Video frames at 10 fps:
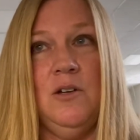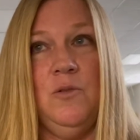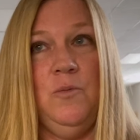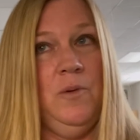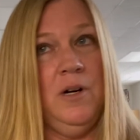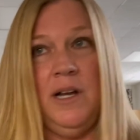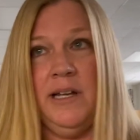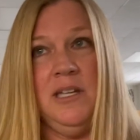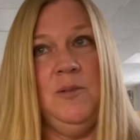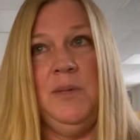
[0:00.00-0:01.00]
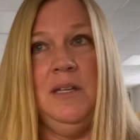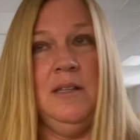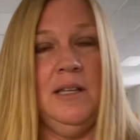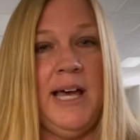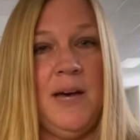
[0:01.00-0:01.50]
we're not going to be in
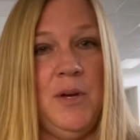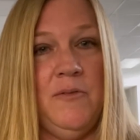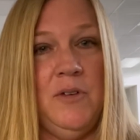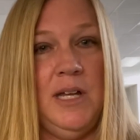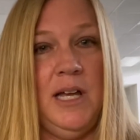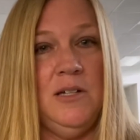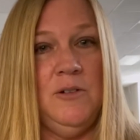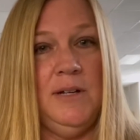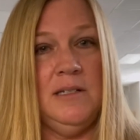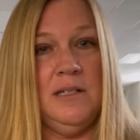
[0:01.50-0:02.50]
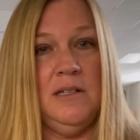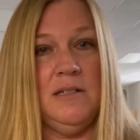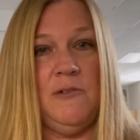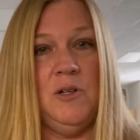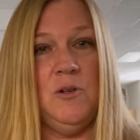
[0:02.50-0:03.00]
the lab every day doing skills
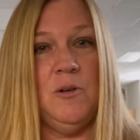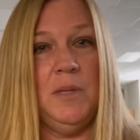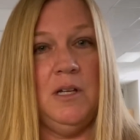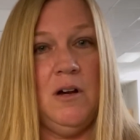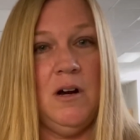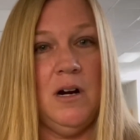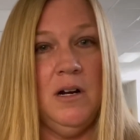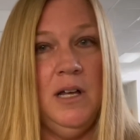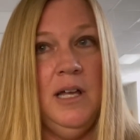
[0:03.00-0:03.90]
like we normally are,